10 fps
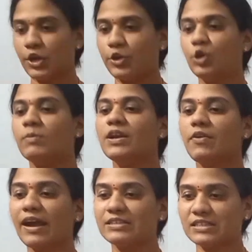Human
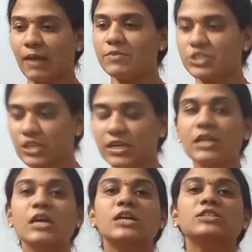Rights
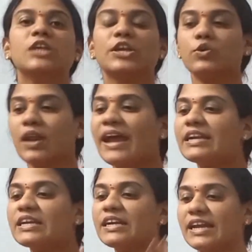Commission, the
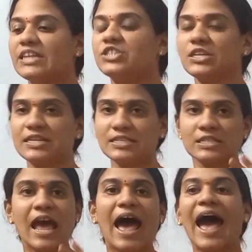United
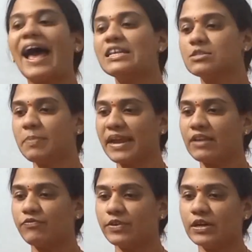Nations, has
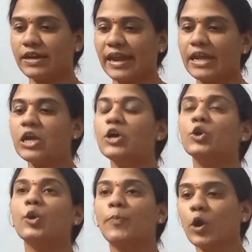been working
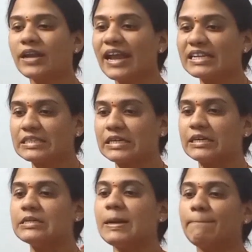to protect
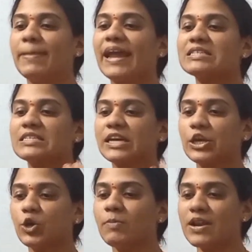the basic
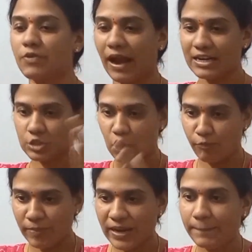human rights of
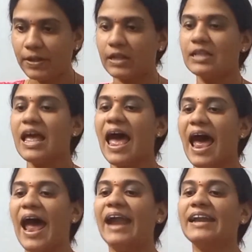people,
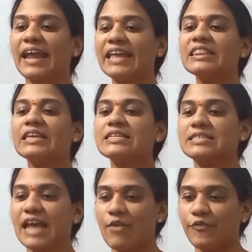and in this
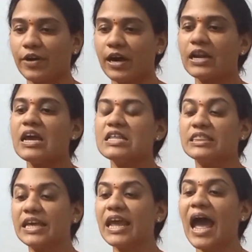effort
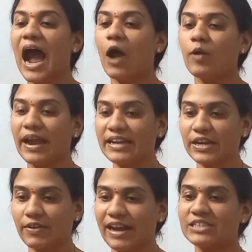they have
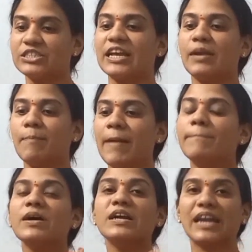encouraged their
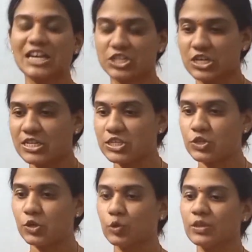member nations
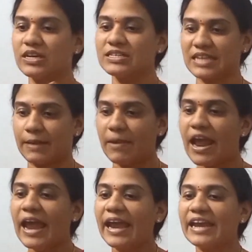to do the same.
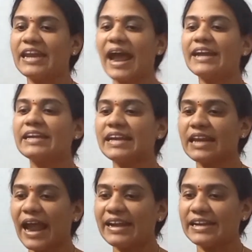In
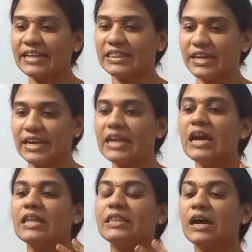1993,
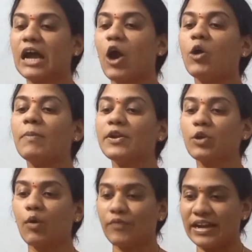the Government
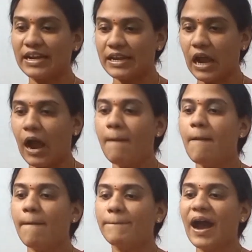of India
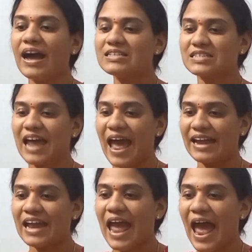passed
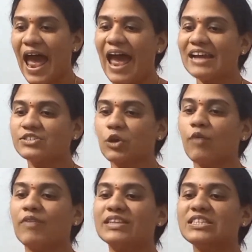an act
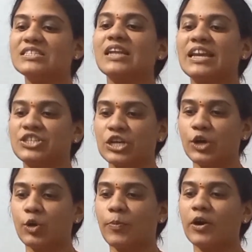of
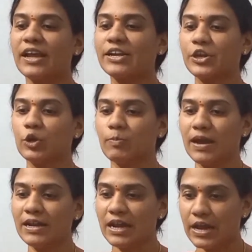legislature to protect
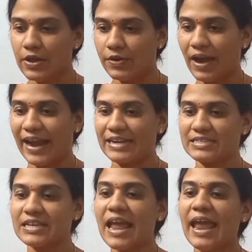human
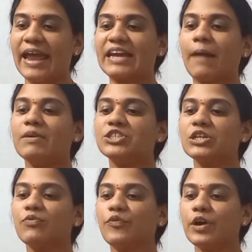rights. A
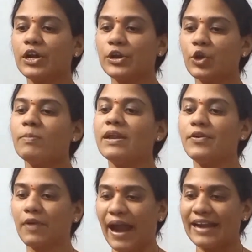commission for
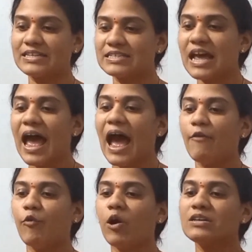human rights
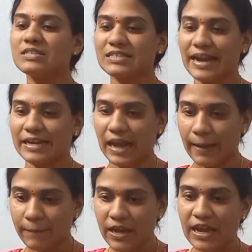was set
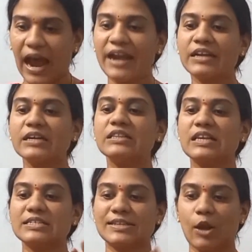up under
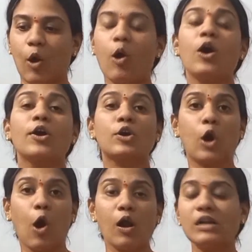this law
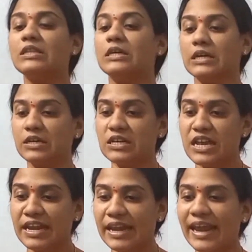called the
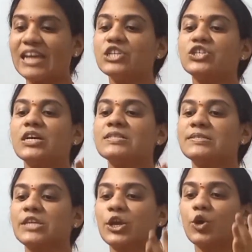
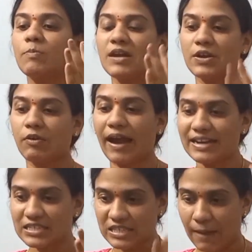Nations Human
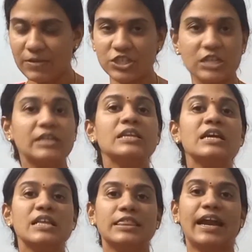Rights Commission,
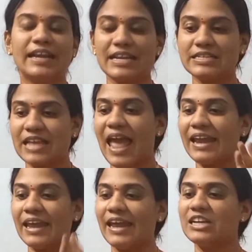that is
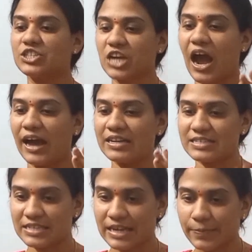
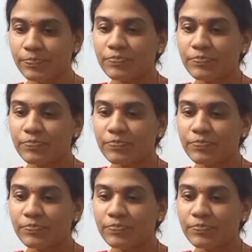NHRC.